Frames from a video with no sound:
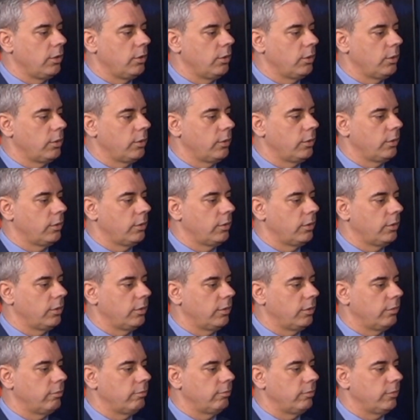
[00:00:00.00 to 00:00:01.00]

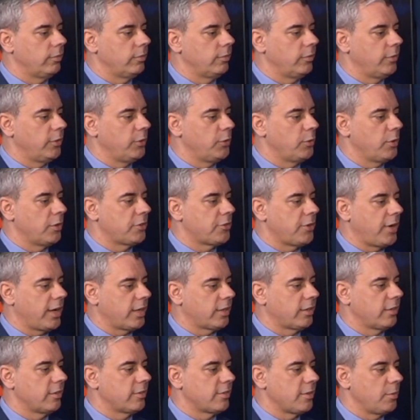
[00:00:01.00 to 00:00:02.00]
You
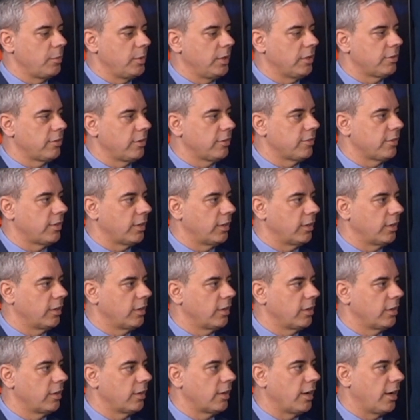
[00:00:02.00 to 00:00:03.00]
attracted some
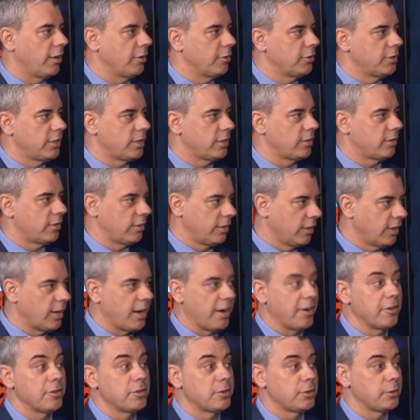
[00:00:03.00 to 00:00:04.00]
interesting
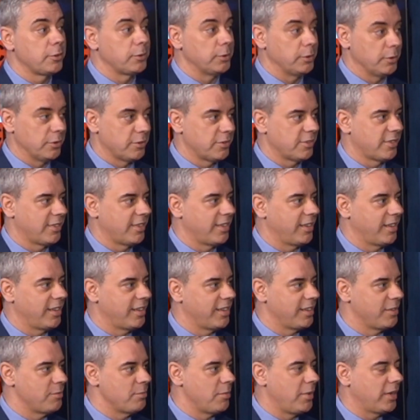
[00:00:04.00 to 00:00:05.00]
guarantors.
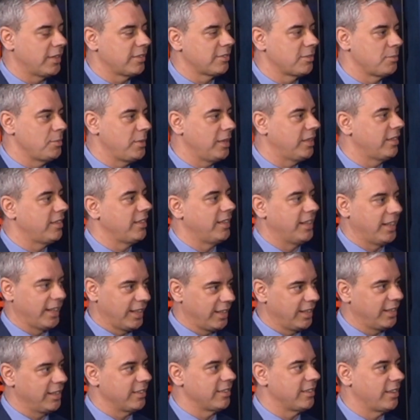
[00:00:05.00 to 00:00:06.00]
Max
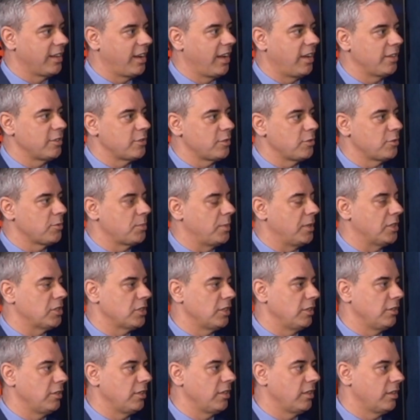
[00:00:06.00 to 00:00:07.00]
Mitteregger has a
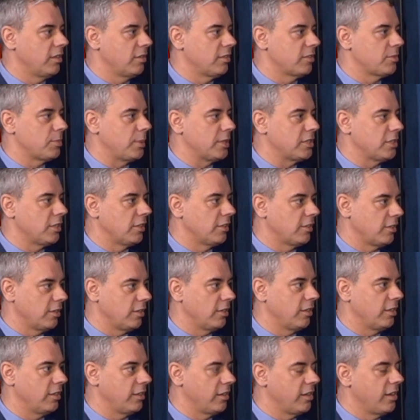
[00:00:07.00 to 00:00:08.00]

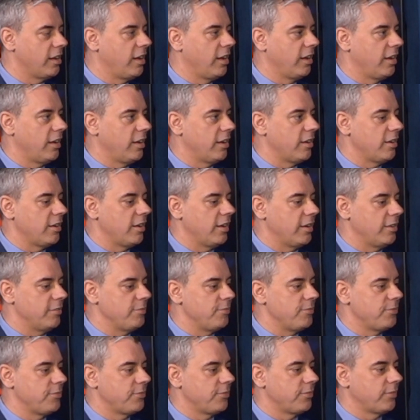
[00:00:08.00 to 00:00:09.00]
specialty
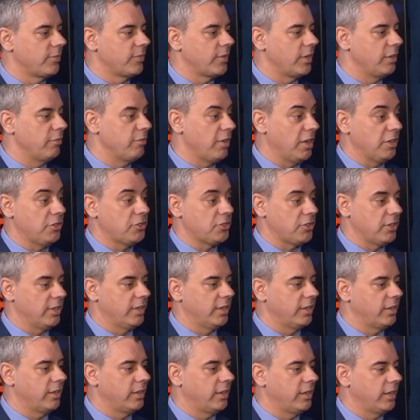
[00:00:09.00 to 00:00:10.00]

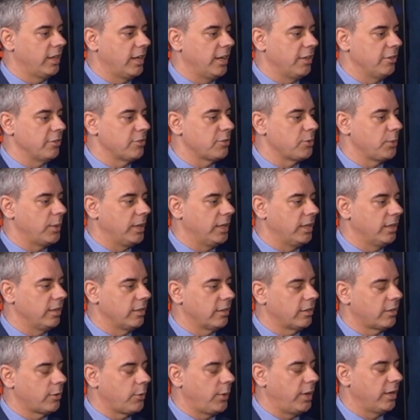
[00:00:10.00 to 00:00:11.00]
investor here in
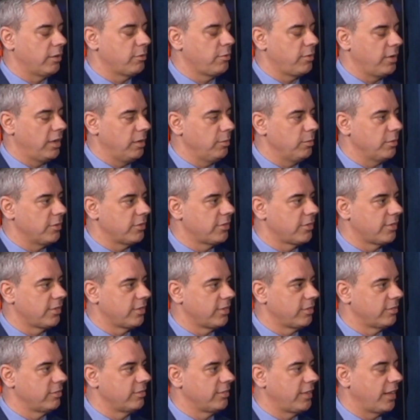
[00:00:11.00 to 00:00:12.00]
Sweden, quite
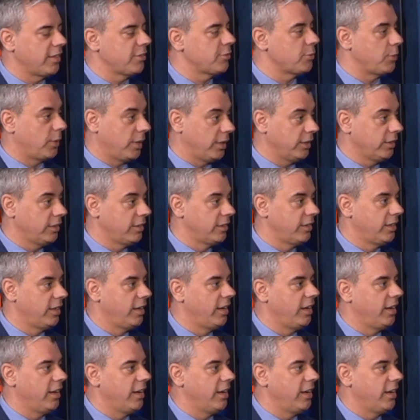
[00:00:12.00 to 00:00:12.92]
famous. That's one.